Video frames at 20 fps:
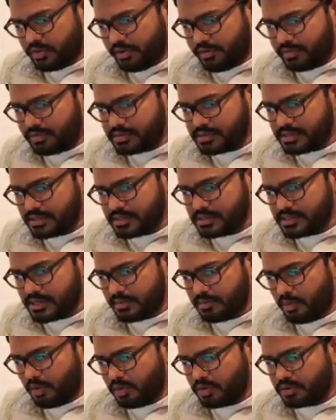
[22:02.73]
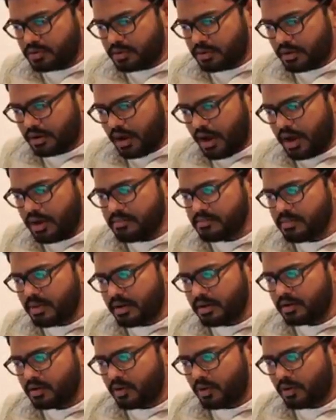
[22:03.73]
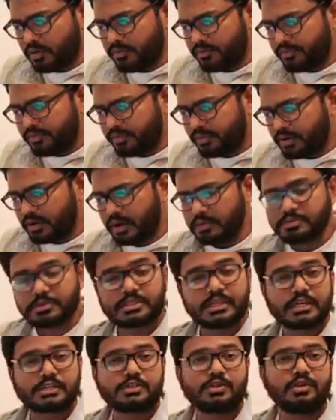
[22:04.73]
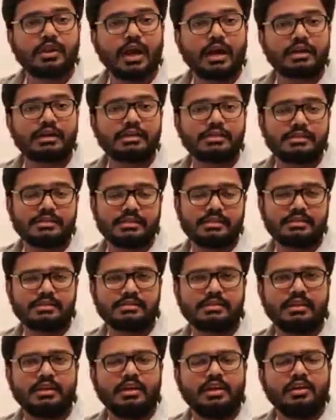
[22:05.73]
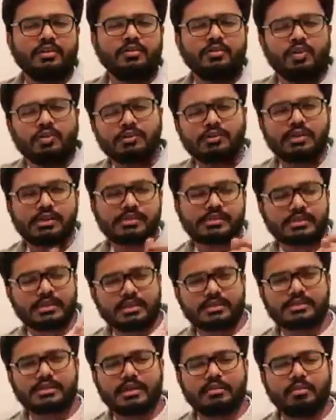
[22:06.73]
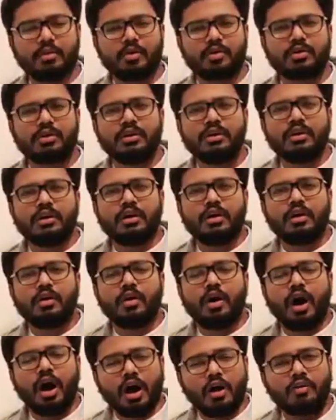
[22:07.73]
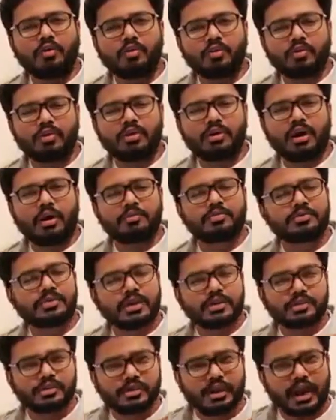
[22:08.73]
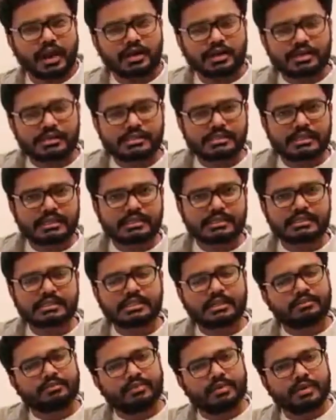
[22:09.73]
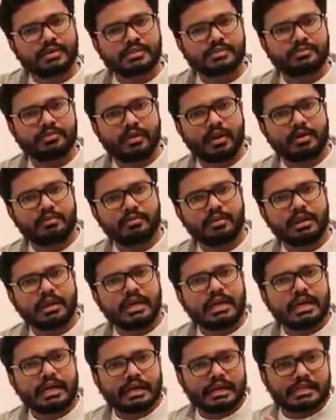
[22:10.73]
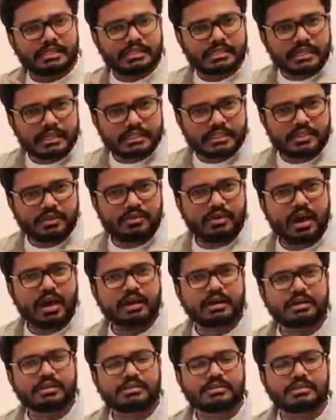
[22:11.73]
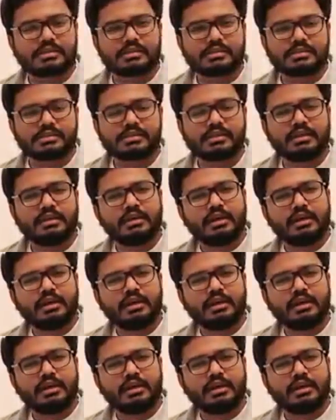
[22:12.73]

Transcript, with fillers: we have discussed about hallmark of obstructive lung disease. We also discussed about uh, how obstructive lung disease differs from restrictive lung disease.